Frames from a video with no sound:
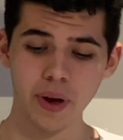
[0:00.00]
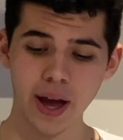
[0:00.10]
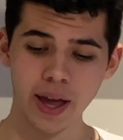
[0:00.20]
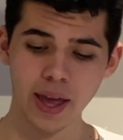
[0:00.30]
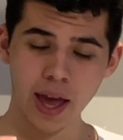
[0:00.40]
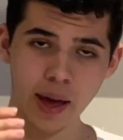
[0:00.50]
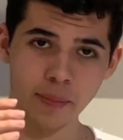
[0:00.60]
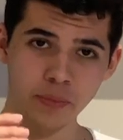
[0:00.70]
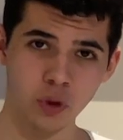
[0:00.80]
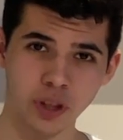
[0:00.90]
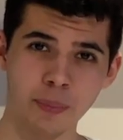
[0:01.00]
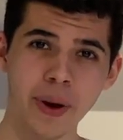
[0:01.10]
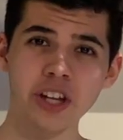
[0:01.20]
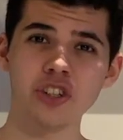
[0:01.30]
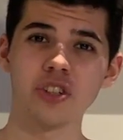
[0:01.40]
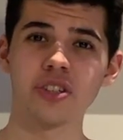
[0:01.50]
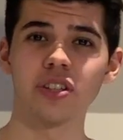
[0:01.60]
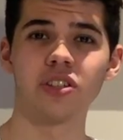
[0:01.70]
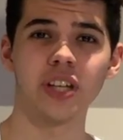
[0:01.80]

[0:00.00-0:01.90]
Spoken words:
I am doing the bachelor's in